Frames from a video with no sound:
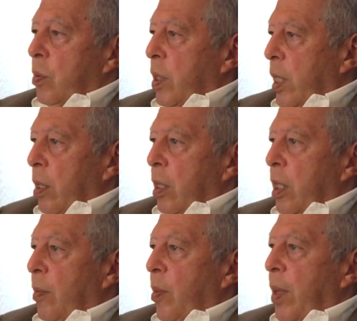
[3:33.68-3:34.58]
regular
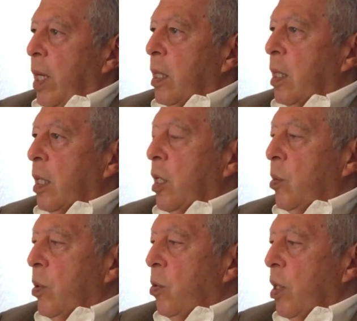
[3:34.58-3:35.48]
double-blind
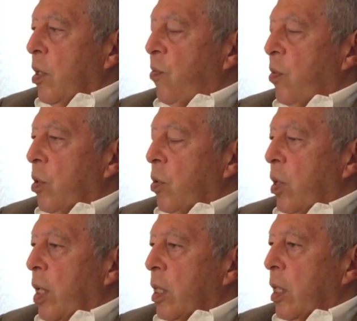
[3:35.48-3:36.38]
studies between different
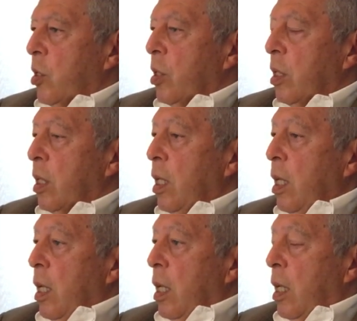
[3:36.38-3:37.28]
organizations
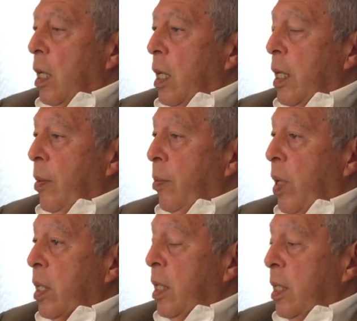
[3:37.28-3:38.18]
and
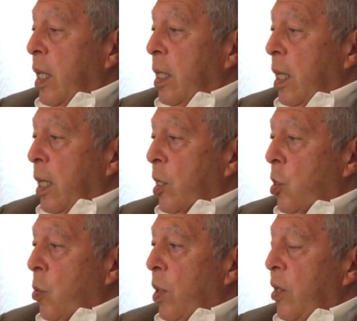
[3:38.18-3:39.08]
embarked in that
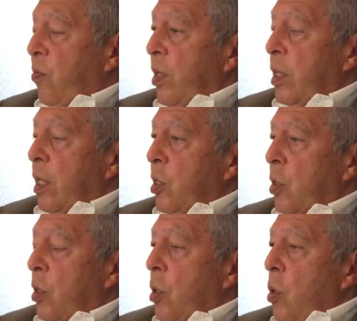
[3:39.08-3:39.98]
direction, while the
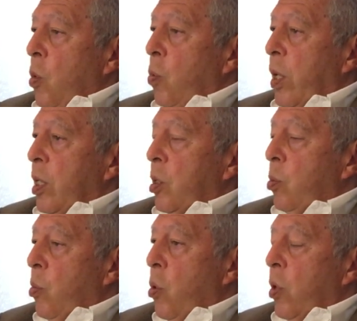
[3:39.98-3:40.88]
Federation
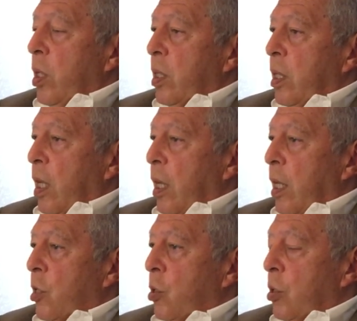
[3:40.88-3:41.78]
went more in the
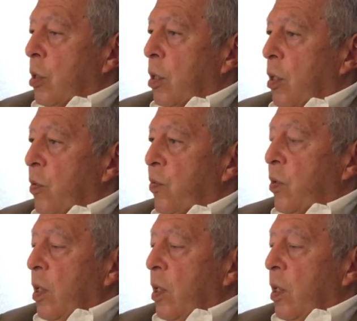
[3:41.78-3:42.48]
direction of